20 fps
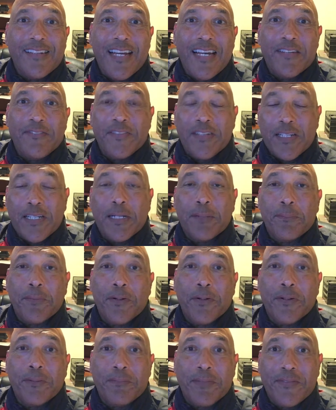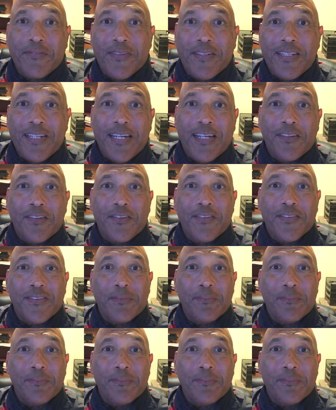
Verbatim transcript: having to come home every day to